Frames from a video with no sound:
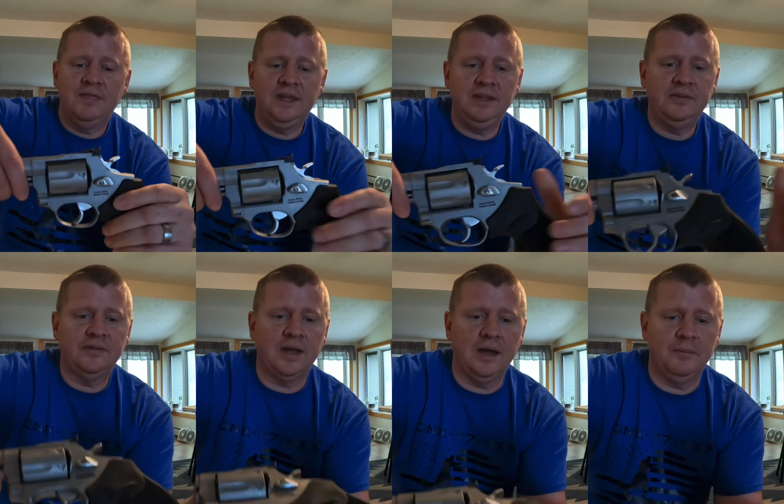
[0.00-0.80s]

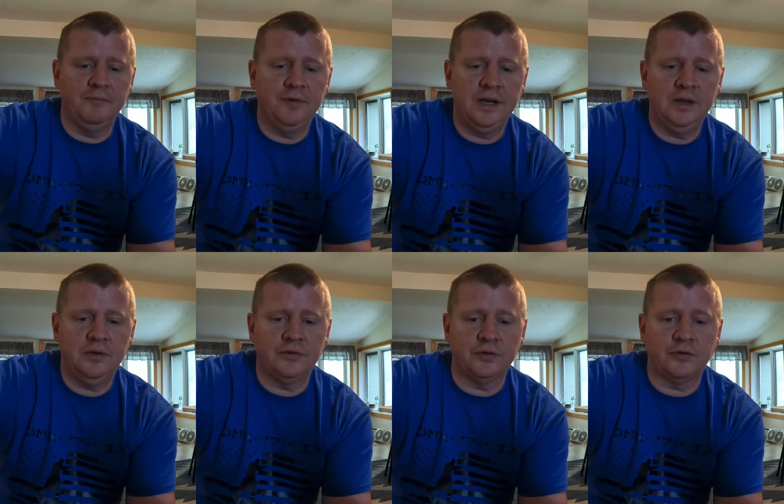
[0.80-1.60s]
These um,
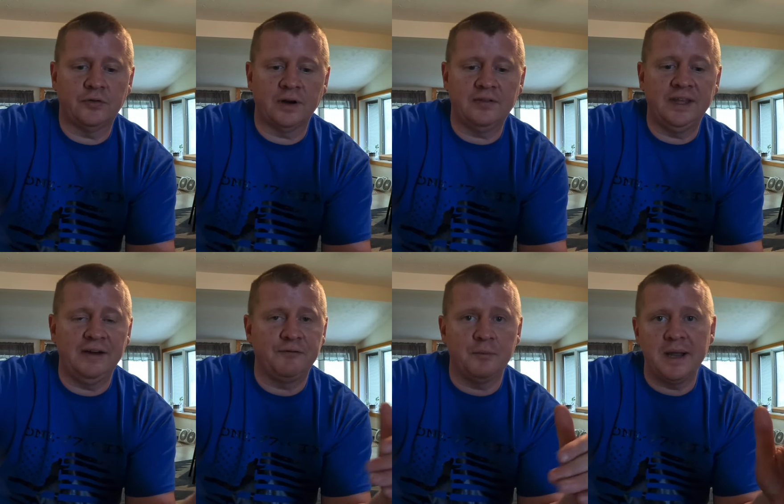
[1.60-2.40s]
videos are
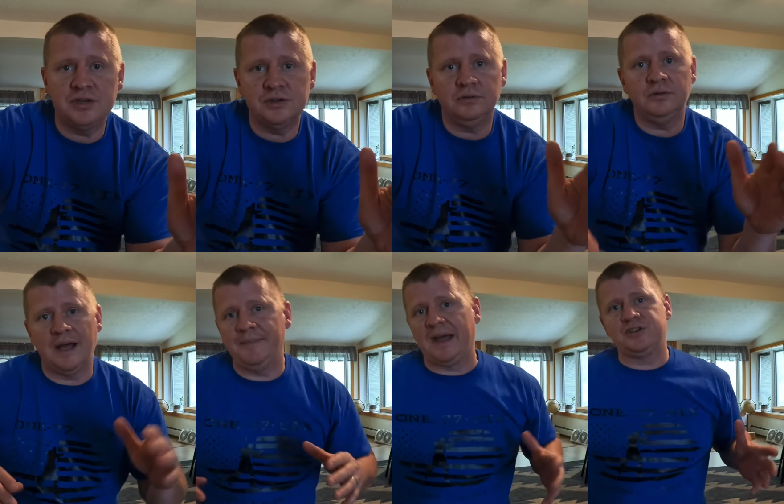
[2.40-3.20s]
strictly informational.
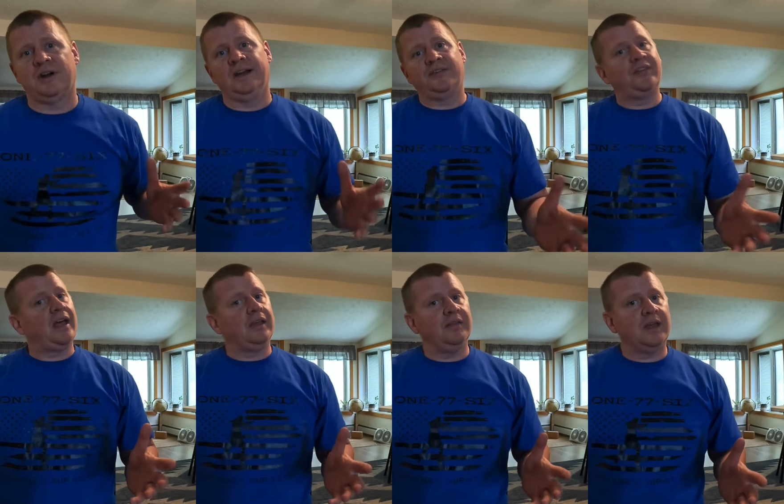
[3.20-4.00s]
I'm not trying to
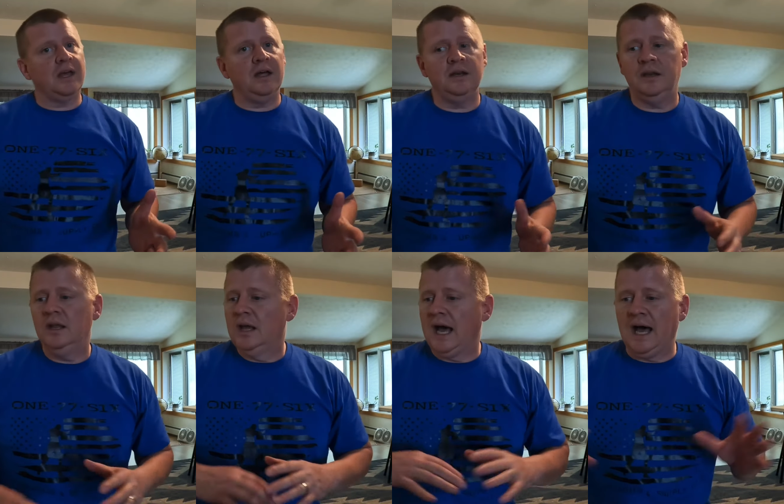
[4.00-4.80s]
sell you the
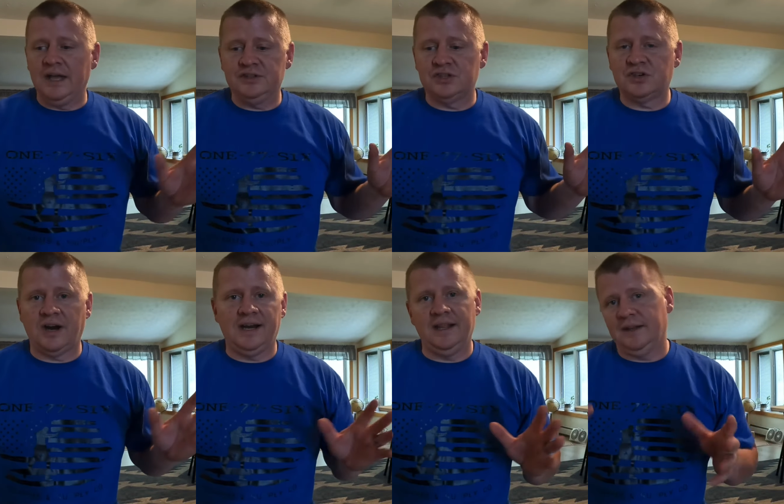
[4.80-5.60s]
gun, uh, just
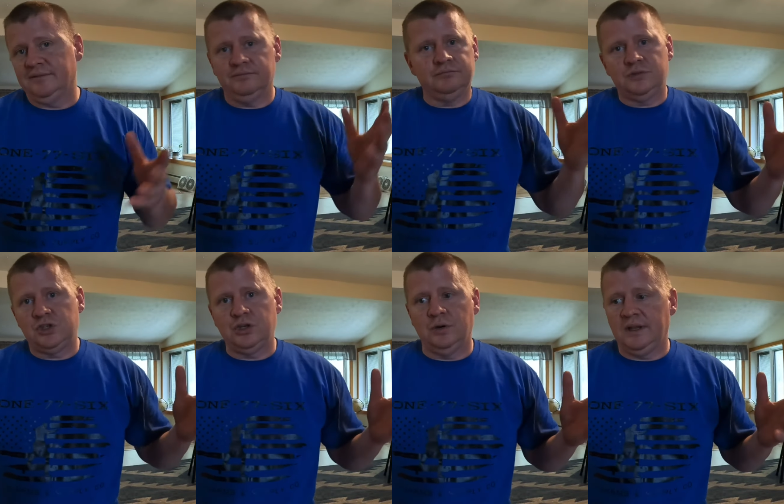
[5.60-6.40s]
trying to
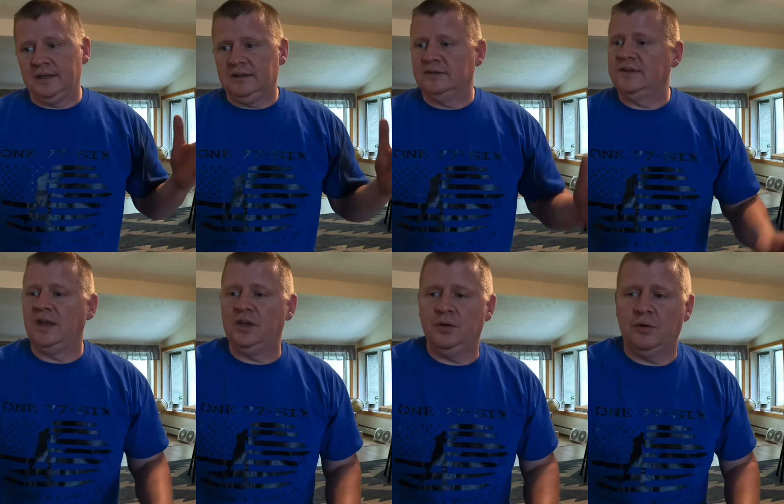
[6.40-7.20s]
shoot it and
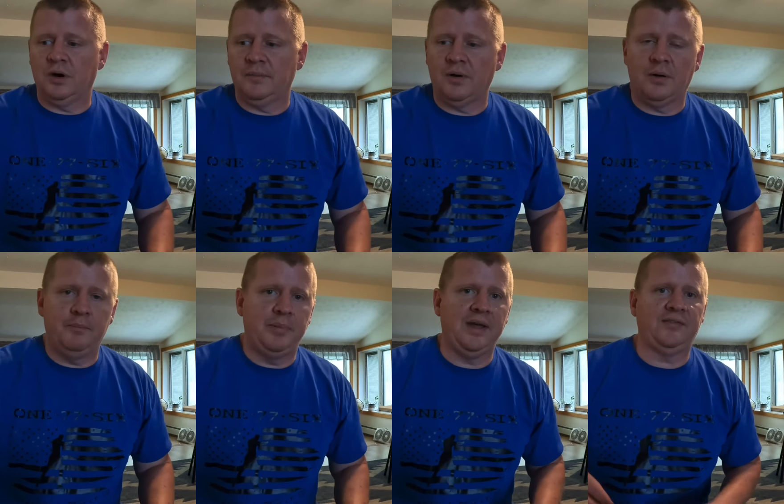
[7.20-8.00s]
tell you our, our
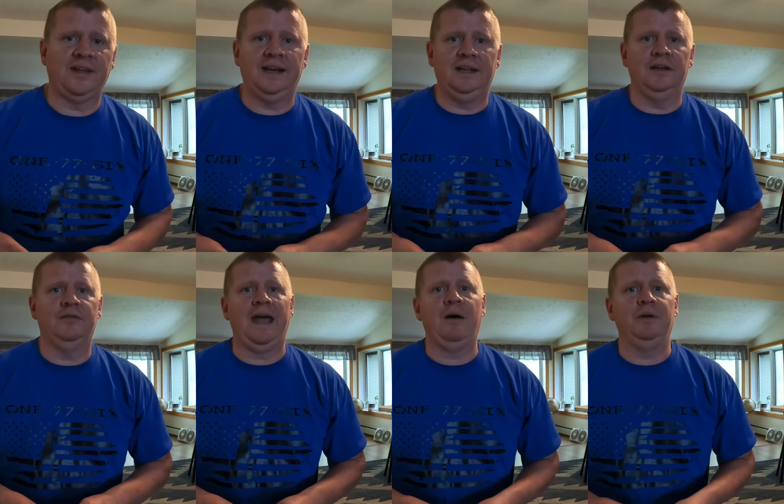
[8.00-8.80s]
best idea
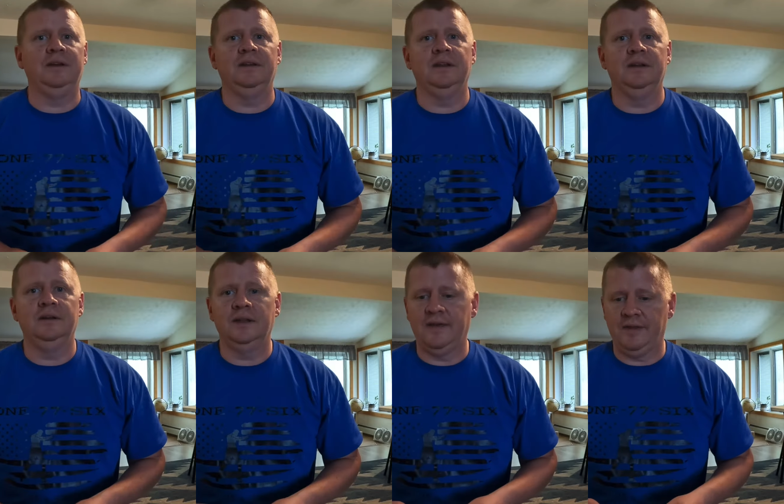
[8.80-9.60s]
of how it
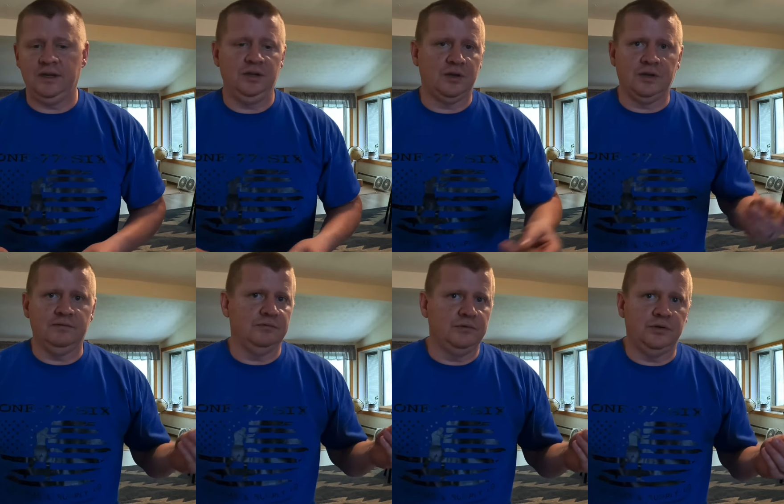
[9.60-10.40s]
did. And then you
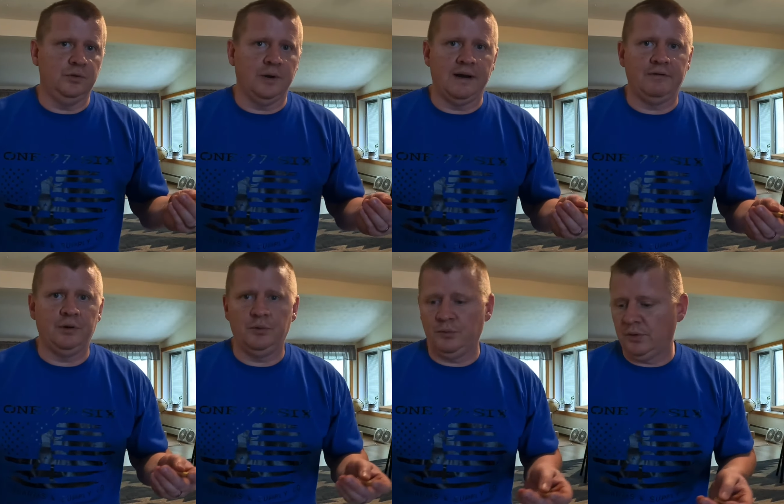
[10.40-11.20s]
can do whatever
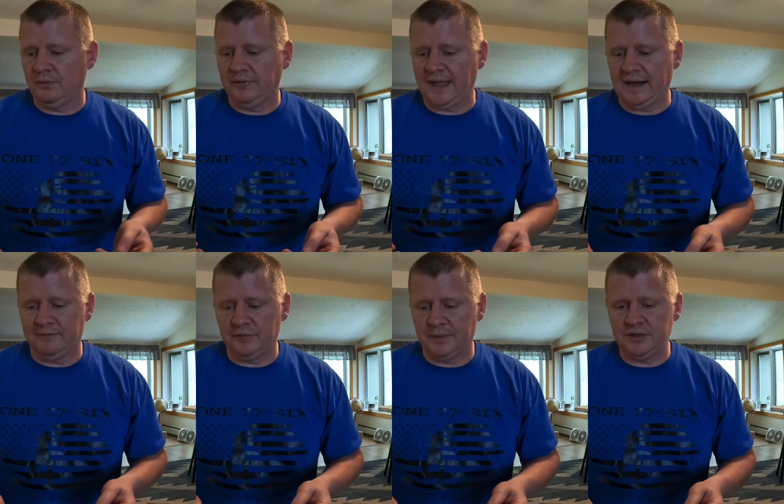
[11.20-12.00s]
you want with that
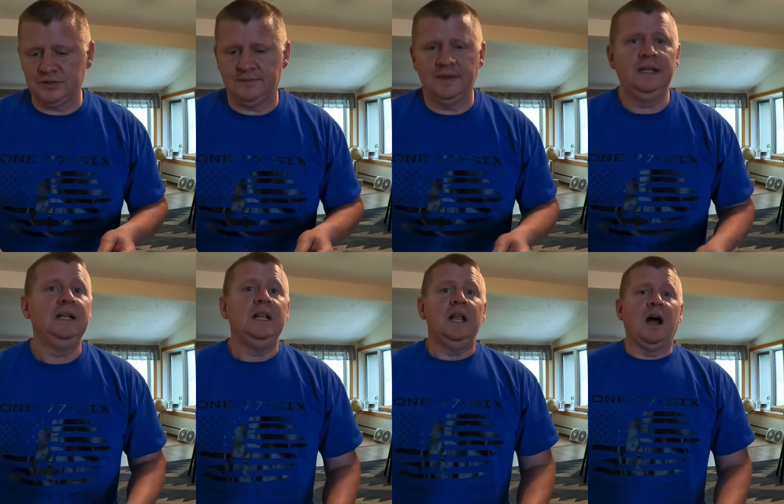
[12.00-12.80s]
information.
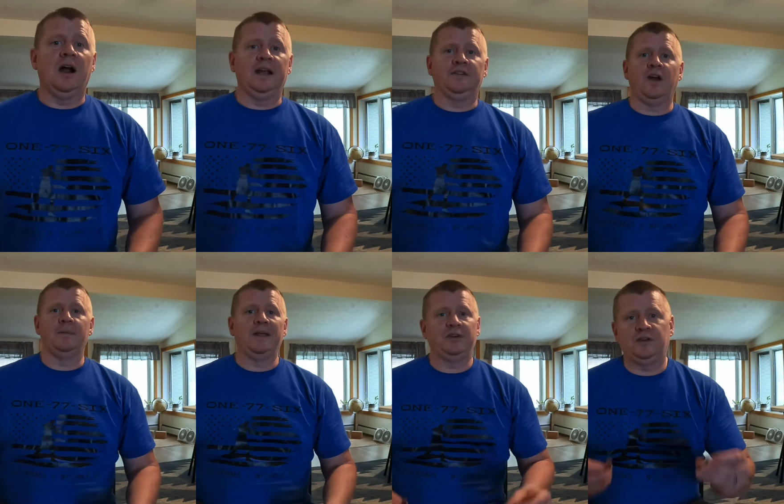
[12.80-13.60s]
All right,
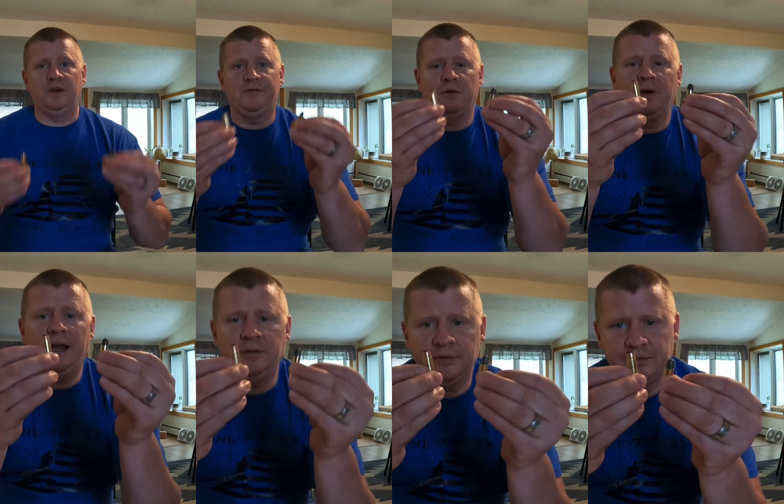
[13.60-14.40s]
talking about the two different
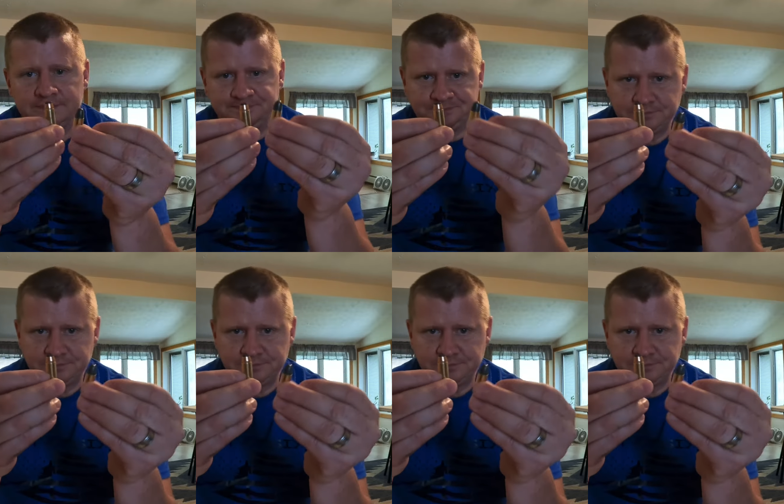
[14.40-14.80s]
rounds.